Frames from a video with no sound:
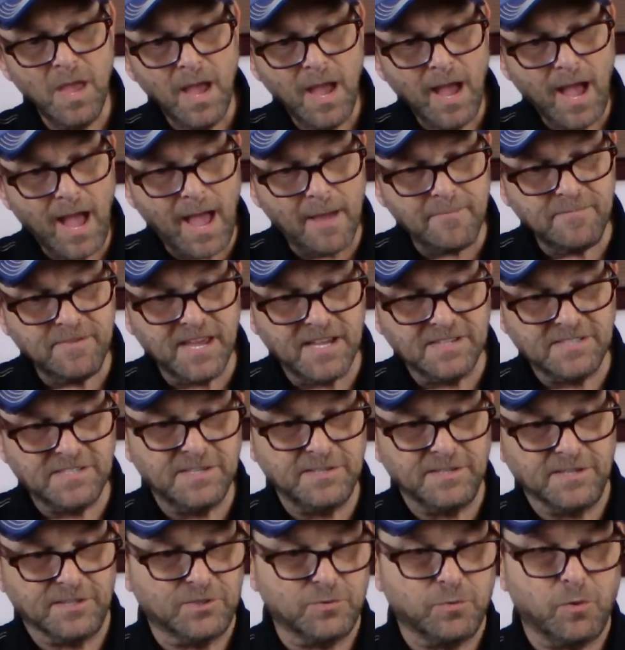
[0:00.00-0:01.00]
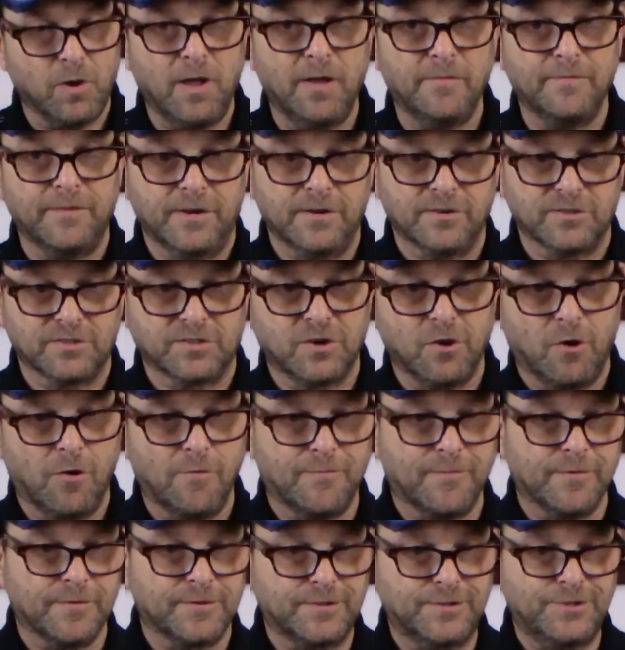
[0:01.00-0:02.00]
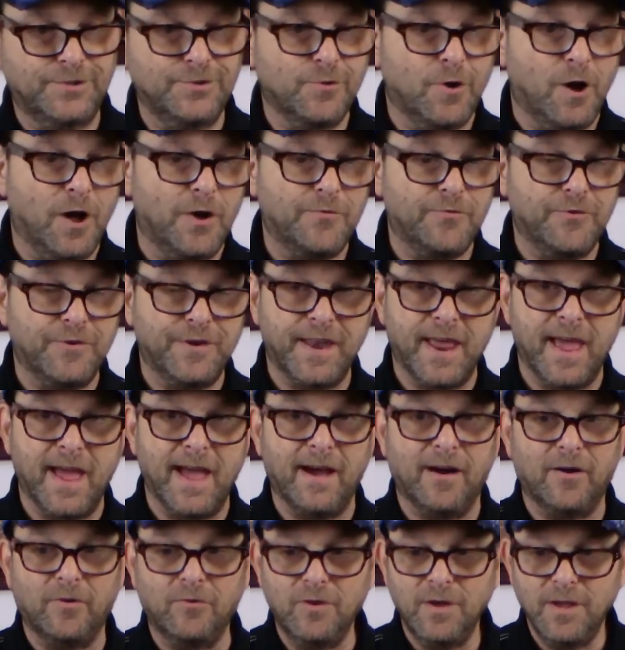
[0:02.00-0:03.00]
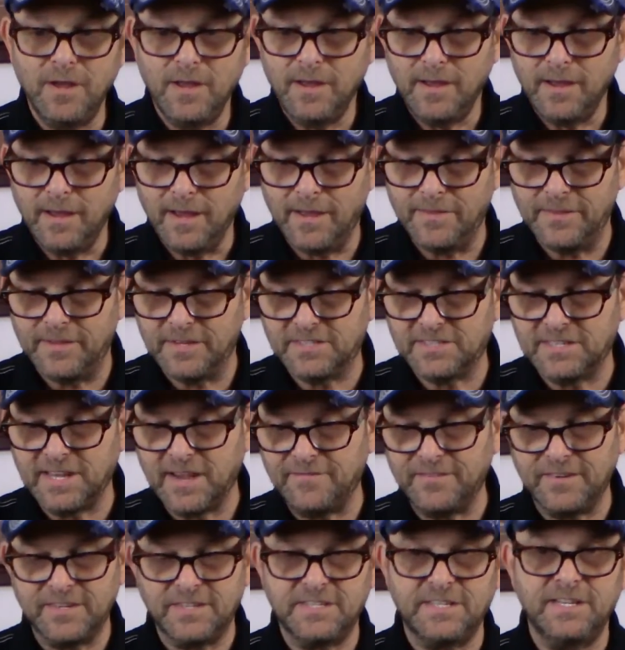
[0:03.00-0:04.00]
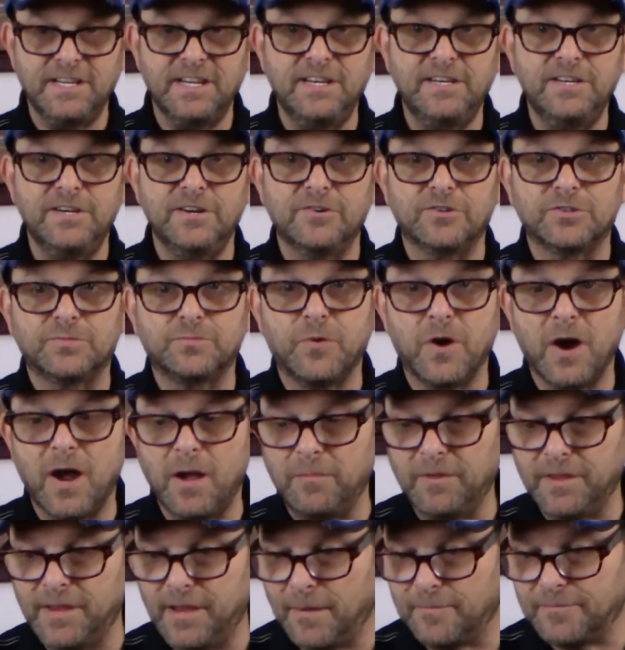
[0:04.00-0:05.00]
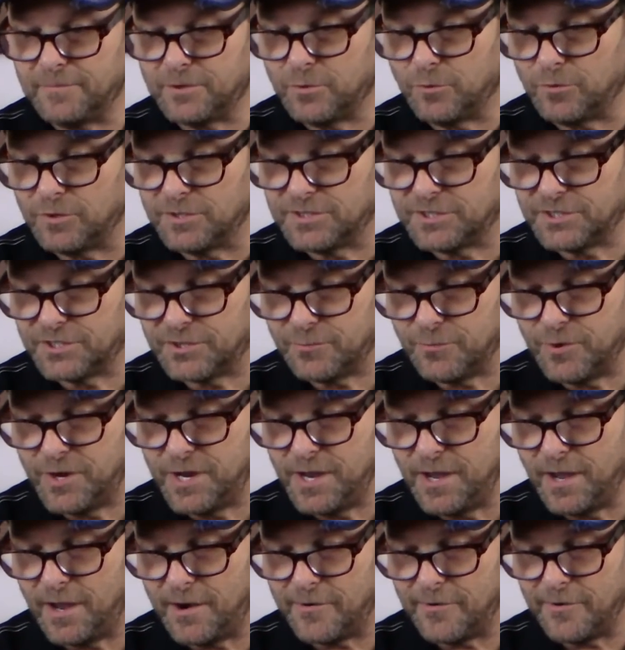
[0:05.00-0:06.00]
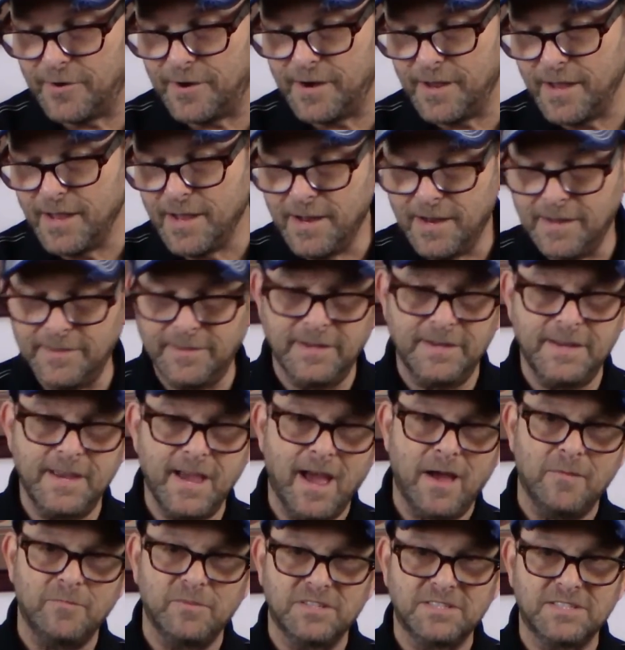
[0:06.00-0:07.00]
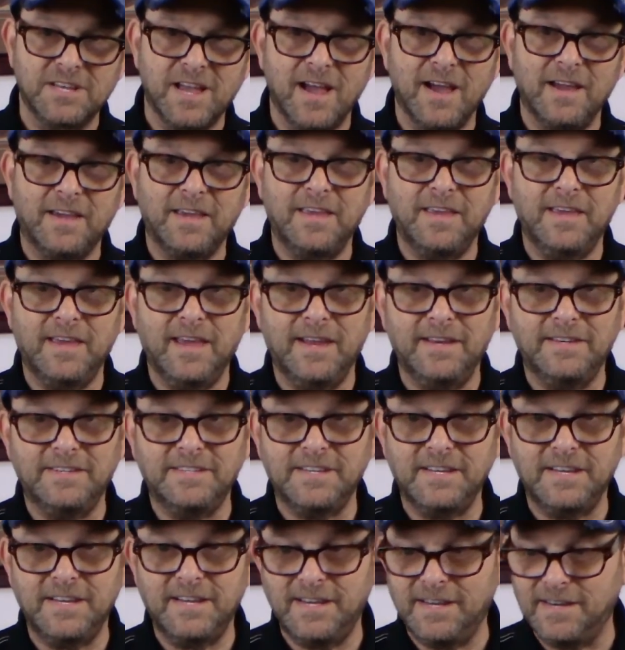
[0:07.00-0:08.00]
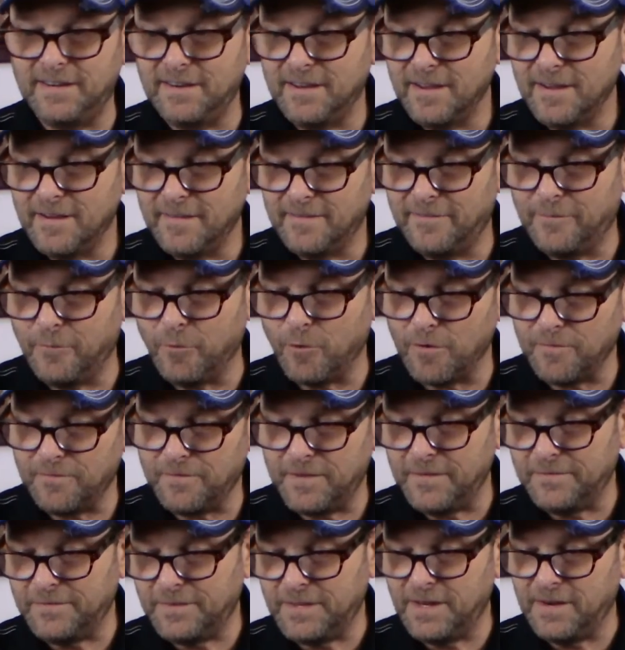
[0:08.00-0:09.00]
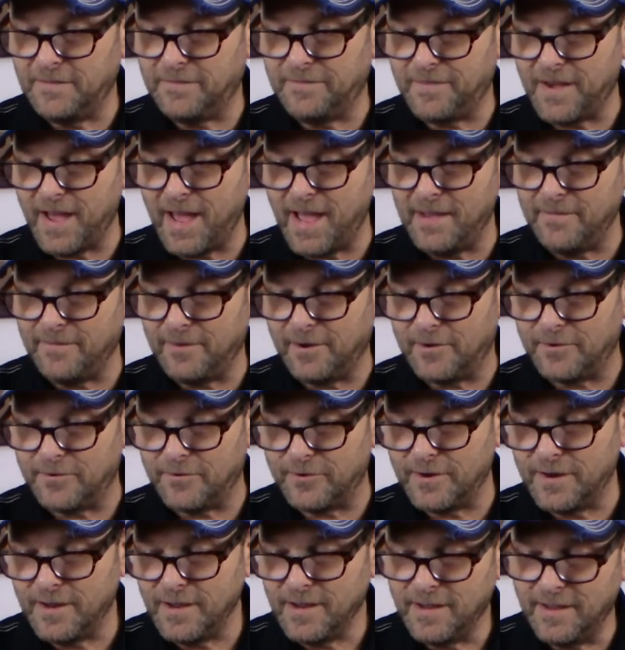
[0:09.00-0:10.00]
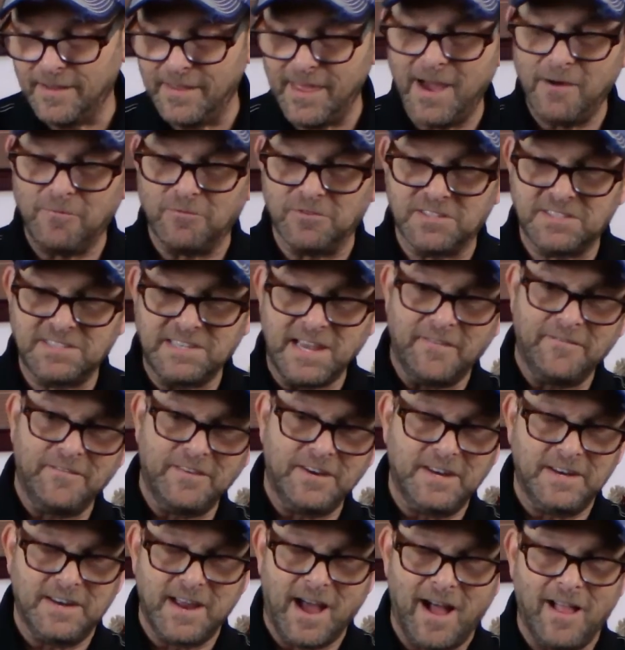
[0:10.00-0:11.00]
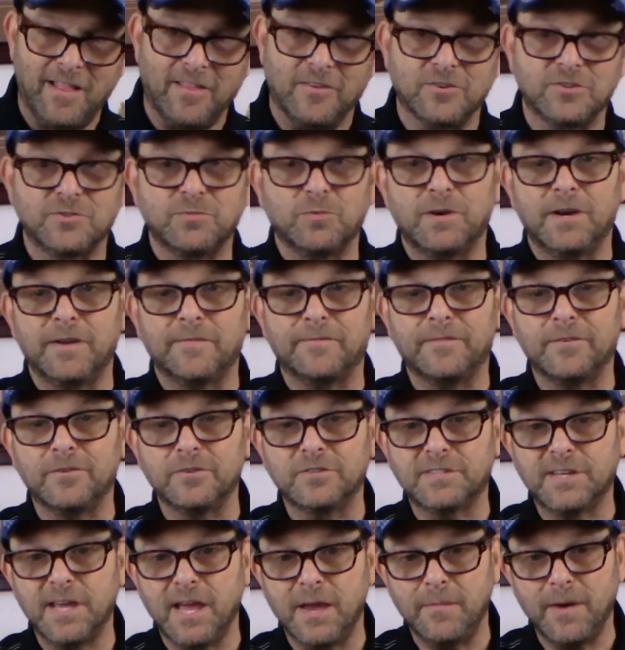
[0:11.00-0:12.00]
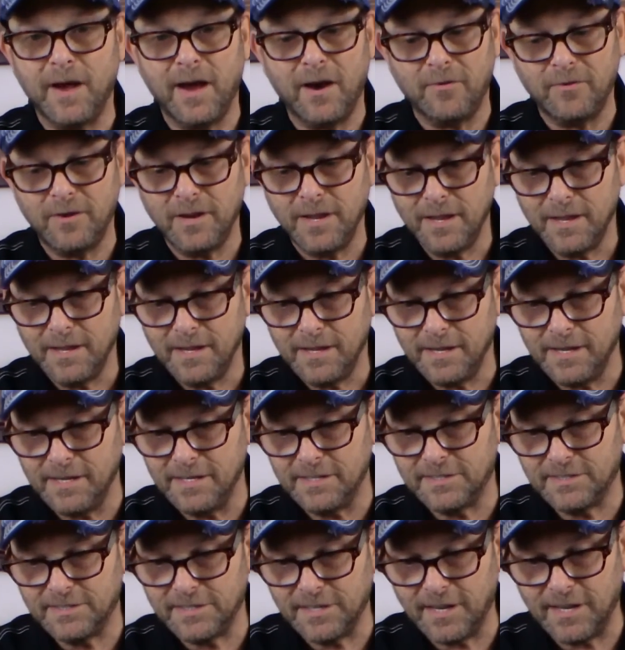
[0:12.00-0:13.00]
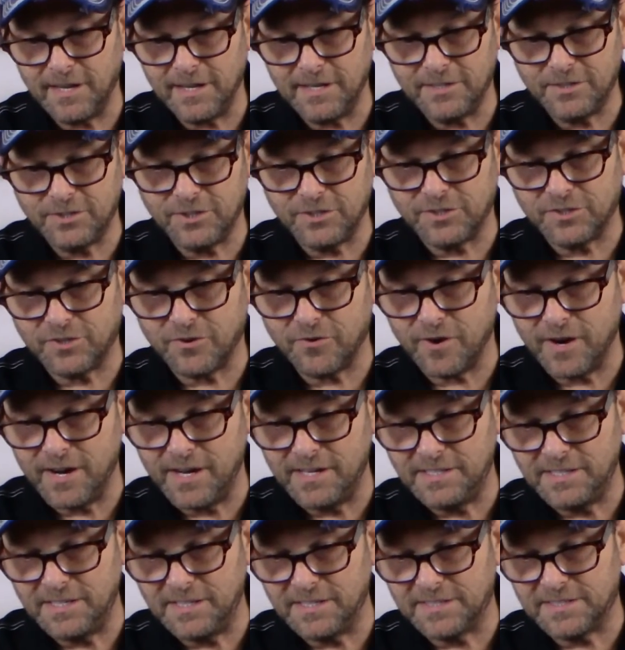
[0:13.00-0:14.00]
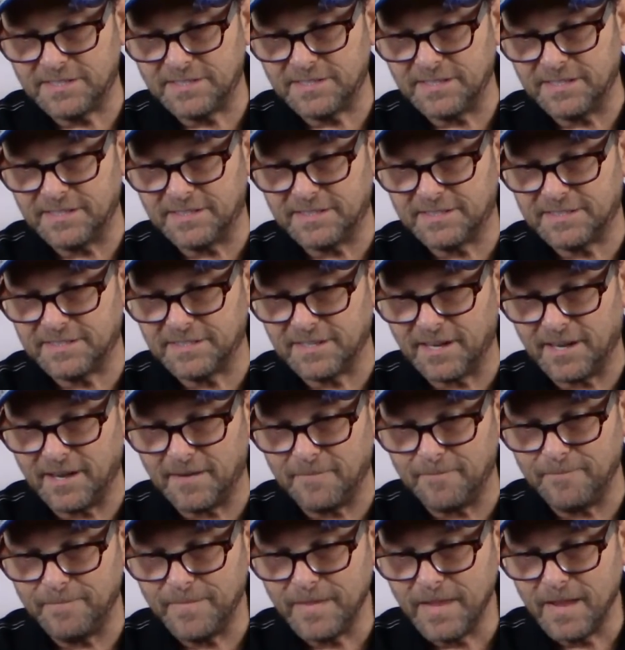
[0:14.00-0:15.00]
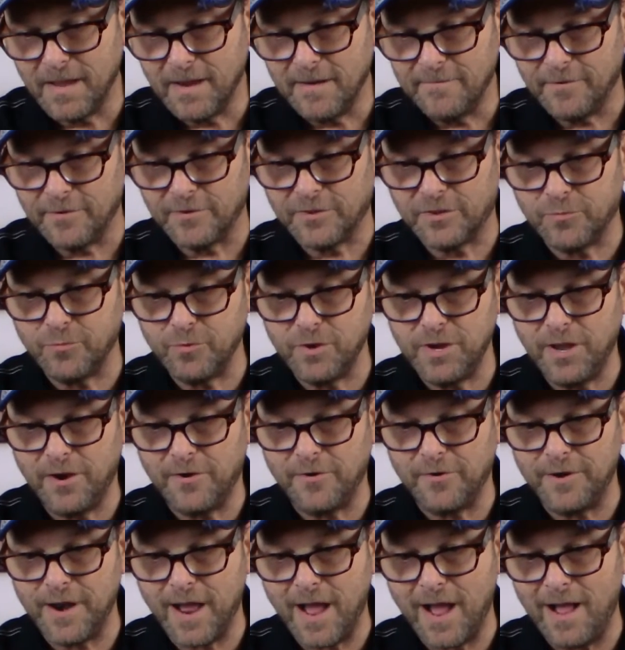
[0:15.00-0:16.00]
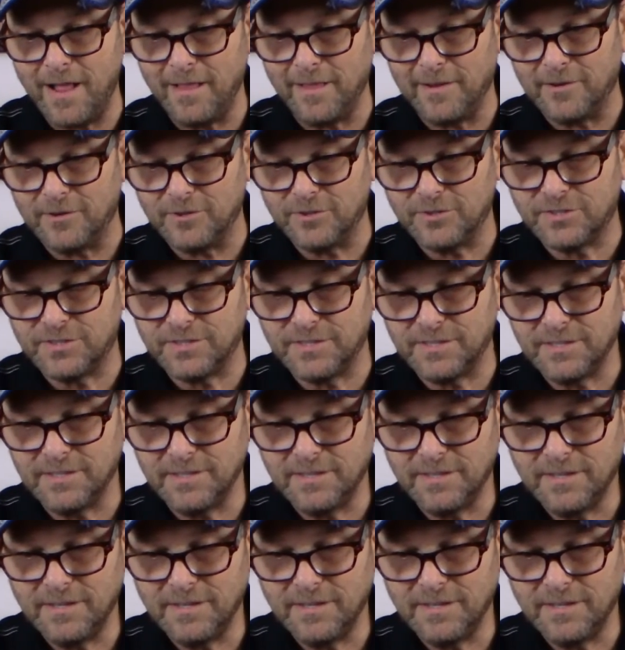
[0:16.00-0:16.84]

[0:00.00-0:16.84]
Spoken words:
I'm guessing the 12 years go for $200 now, and the 17 years probably up towards $300, and the Yamazaki 18 $450 to $500, and that was $70 when it first came out. It's just crazy. It's for $300.